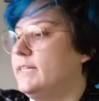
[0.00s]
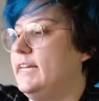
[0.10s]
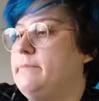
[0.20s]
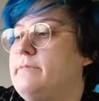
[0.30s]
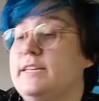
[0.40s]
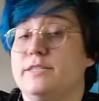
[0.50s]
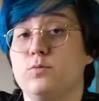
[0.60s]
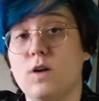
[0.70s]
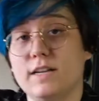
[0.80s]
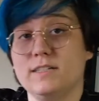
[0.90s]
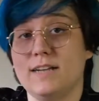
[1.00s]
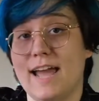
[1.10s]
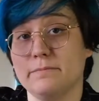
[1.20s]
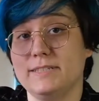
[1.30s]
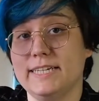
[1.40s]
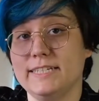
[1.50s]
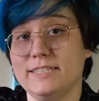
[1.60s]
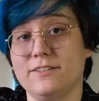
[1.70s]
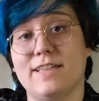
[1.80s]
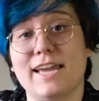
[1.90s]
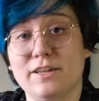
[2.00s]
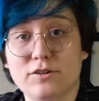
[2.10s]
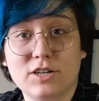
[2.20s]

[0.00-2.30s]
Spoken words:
Keep this one empty so that you